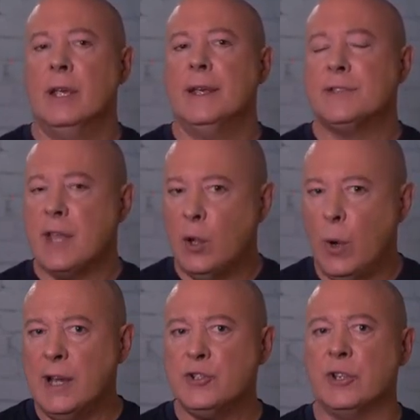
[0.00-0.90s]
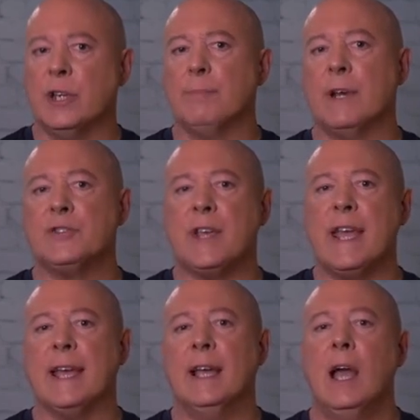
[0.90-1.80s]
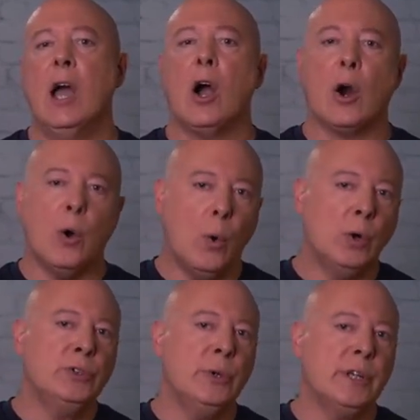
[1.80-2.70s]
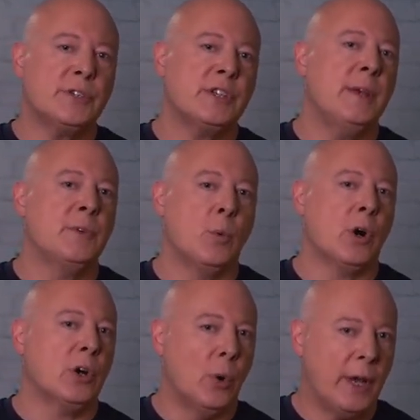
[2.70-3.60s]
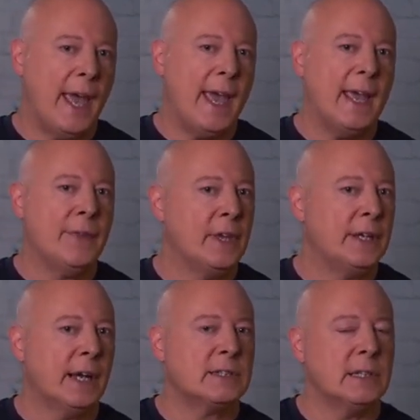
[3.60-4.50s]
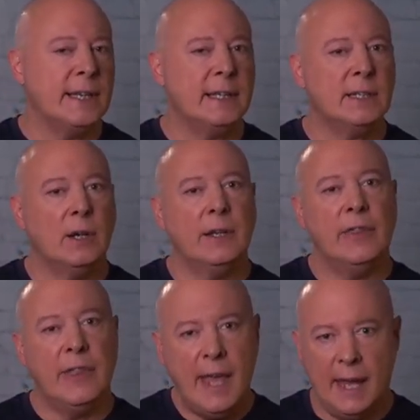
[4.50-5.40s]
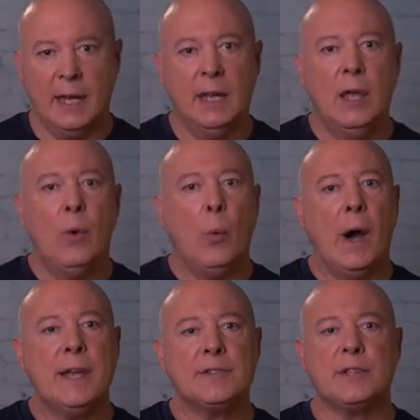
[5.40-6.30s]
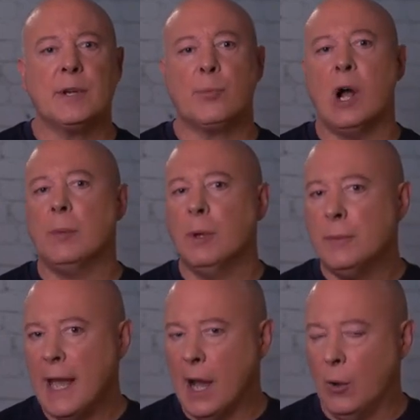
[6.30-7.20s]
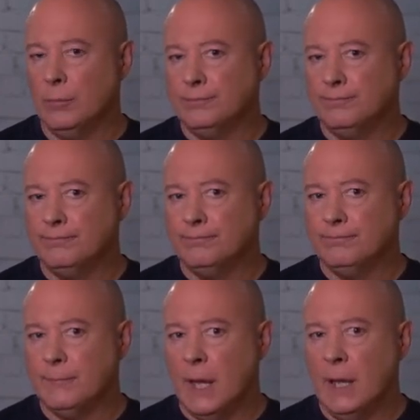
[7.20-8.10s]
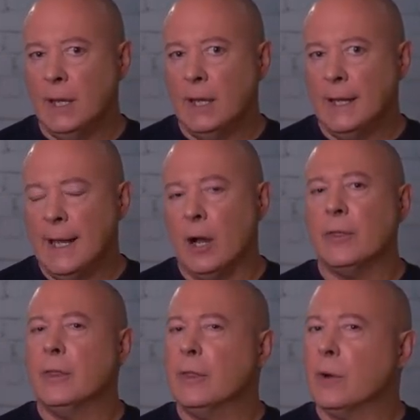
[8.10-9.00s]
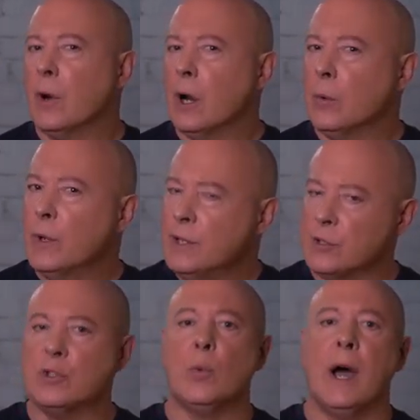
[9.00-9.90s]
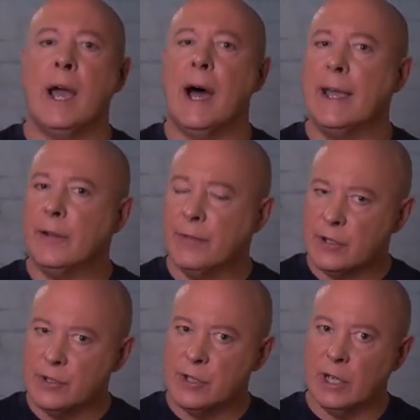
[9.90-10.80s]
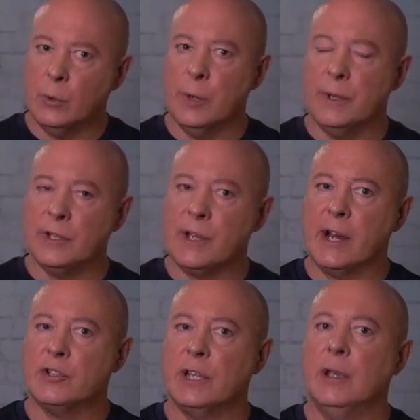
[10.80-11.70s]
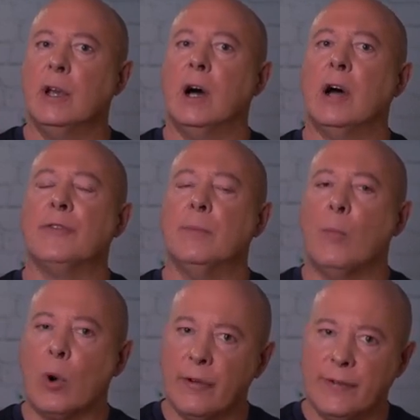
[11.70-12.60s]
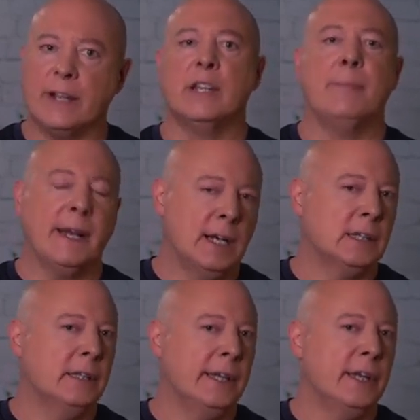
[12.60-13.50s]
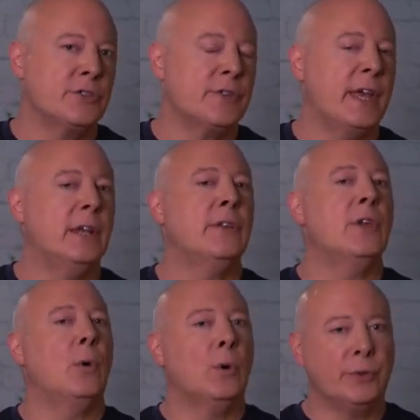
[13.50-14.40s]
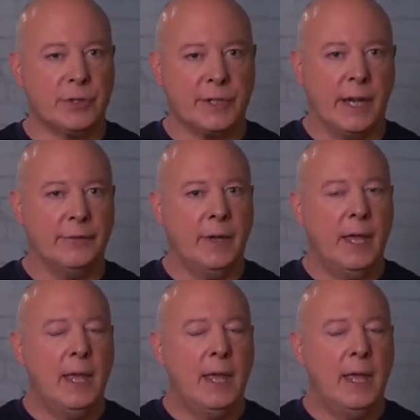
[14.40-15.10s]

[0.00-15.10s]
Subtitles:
is they question it by saying, "Our old unit seemed to work okay and the ducts leaked then. Why is this a problem now?" Now, there are reasons why high efficiency equipment is actually often more affected by duct leakage than the older stuff,